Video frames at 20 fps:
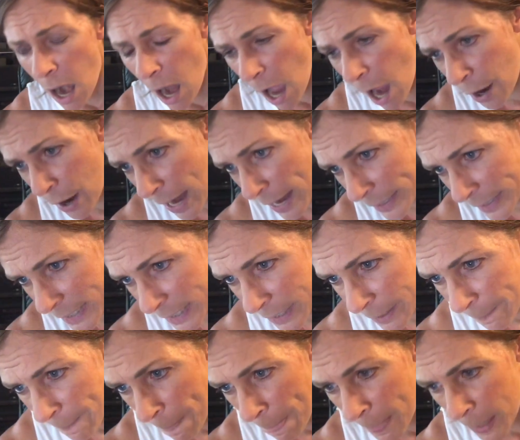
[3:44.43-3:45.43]
All right,
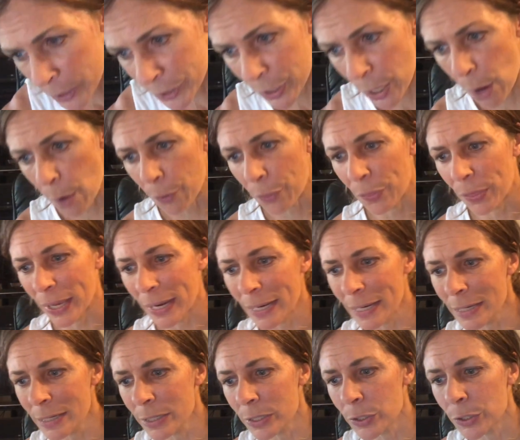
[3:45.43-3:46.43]
so
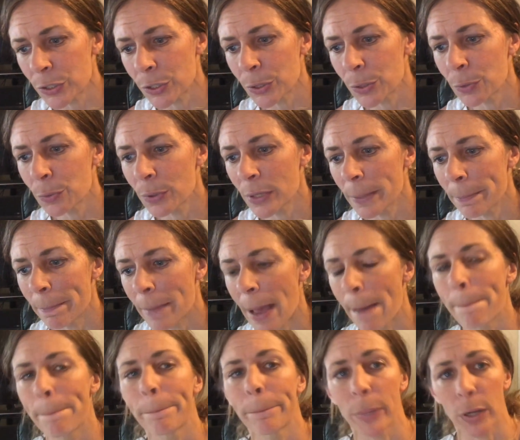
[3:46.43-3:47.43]
things to
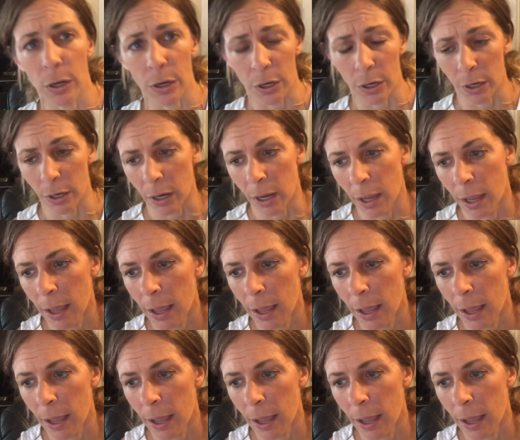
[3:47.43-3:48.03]
remember